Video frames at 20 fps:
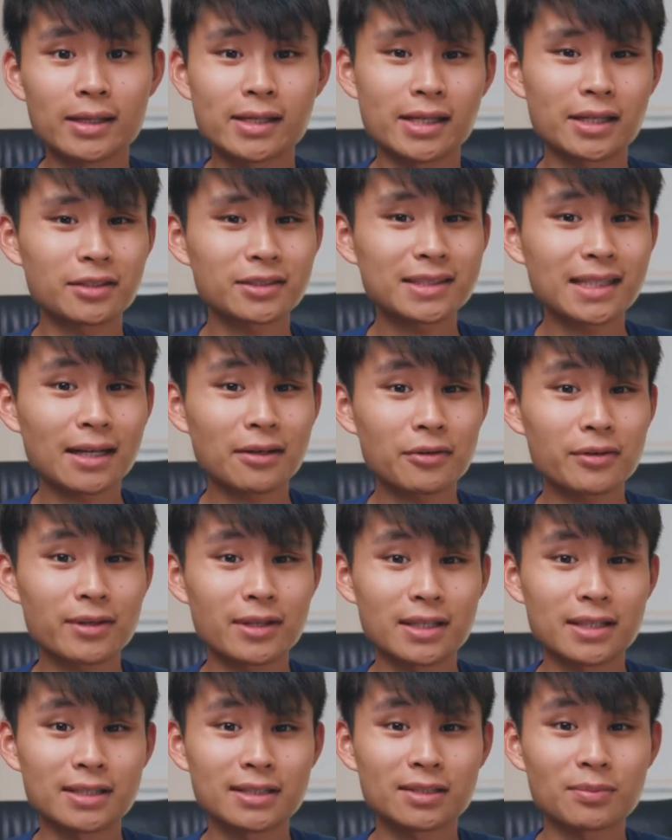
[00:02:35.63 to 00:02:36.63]
Here's how
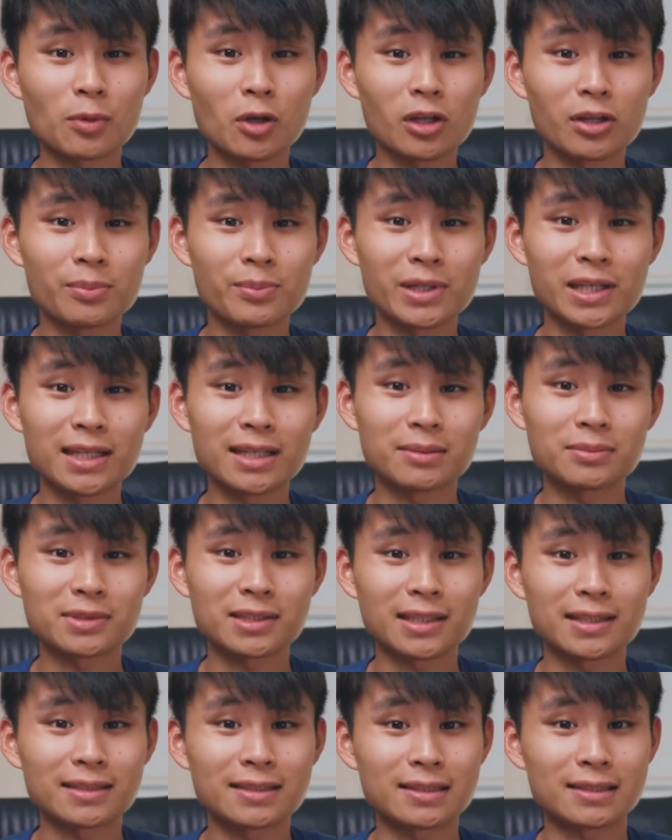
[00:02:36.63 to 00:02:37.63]
the small and medium
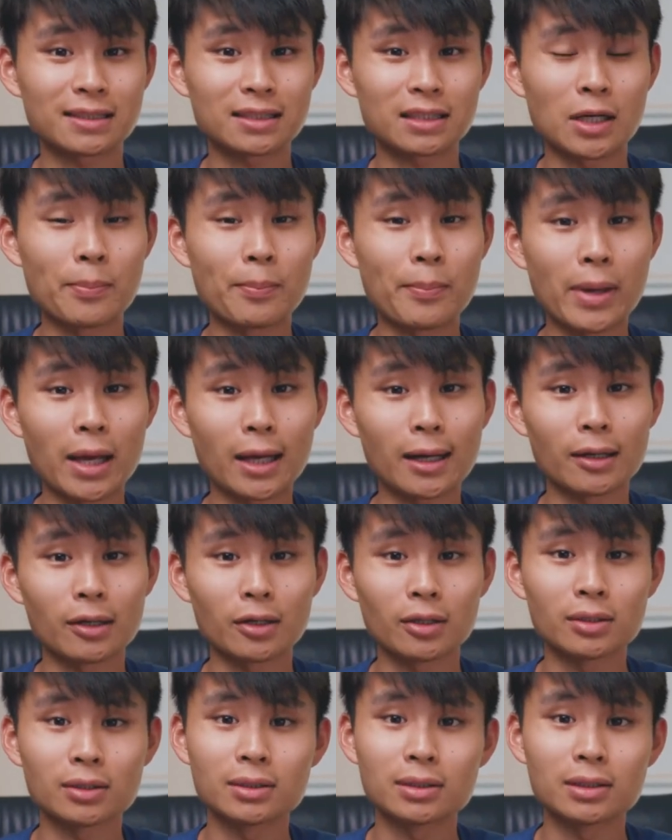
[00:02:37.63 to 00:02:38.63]
sizes
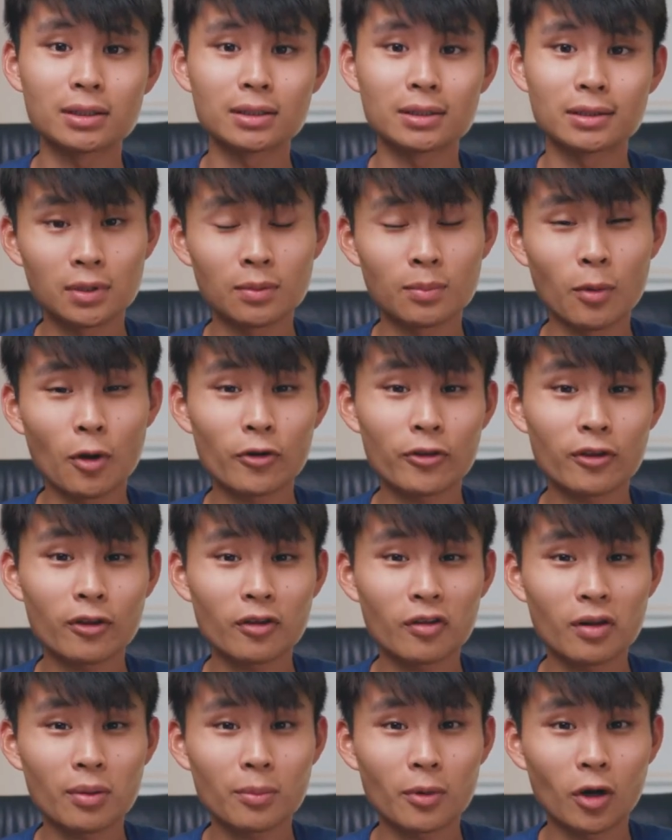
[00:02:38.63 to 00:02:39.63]
compare. Both of
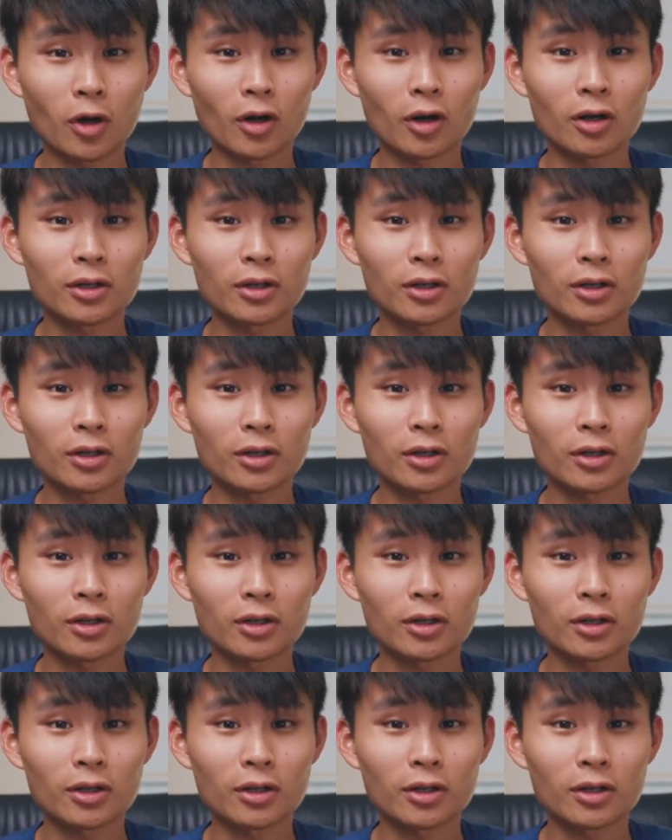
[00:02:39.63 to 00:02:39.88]
them are